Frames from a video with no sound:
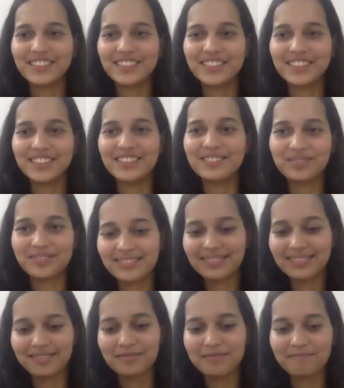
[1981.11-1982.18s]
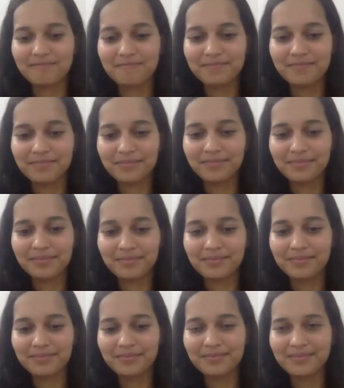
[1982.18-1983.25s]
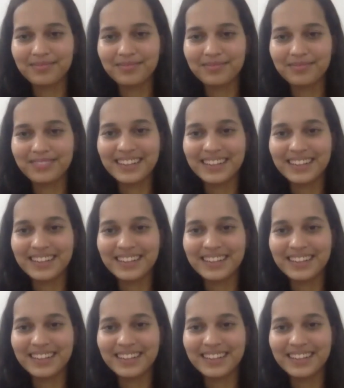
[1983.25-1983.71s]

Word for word: have a much wider audience. But I